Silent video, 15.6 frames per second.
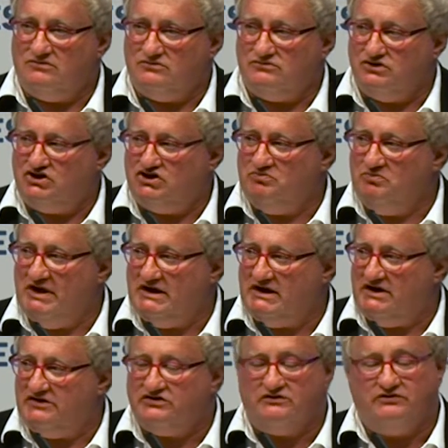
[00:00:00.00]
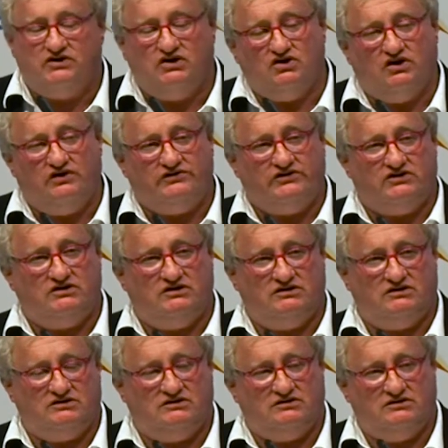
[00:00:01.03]
with millions of euros,
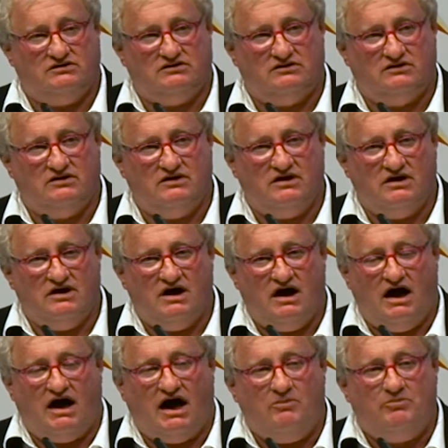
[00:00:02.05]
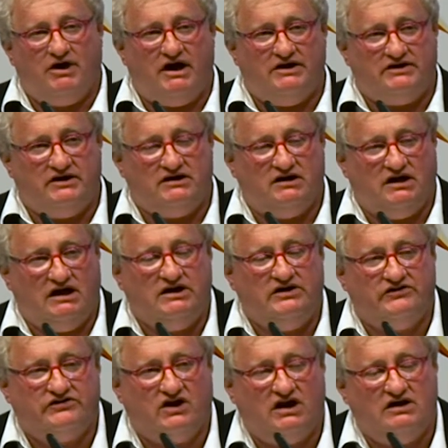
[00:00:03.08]
are operating in
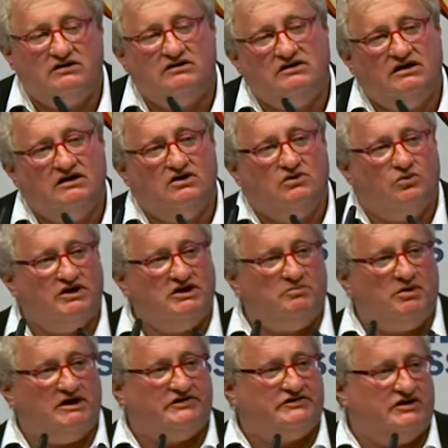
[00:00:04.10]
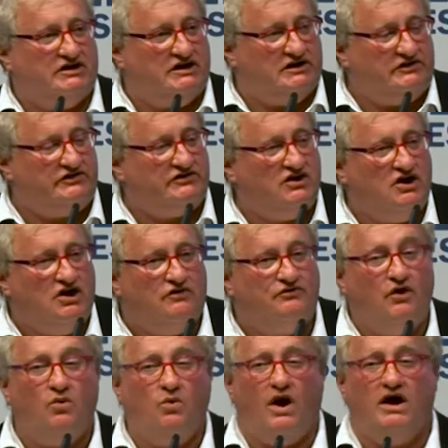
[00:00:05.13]
Israel with the Palestinians
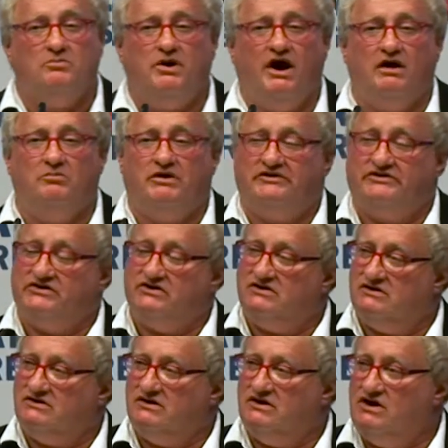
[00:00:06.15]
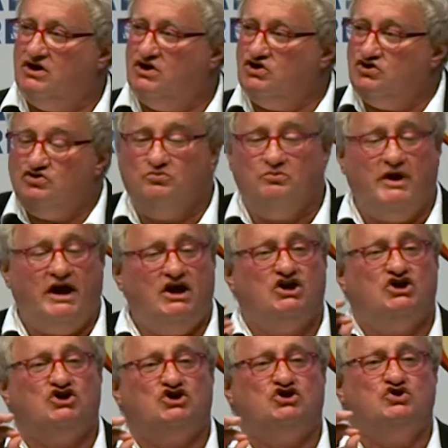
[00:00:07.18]
for one purpose: to make
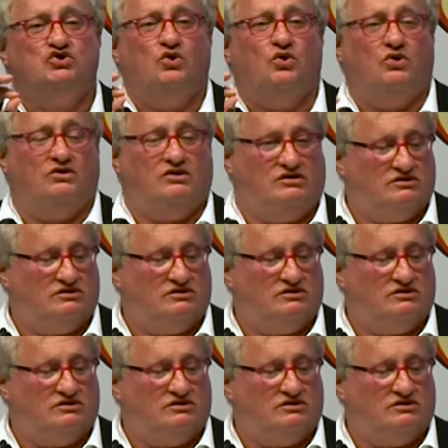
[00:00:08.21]
sure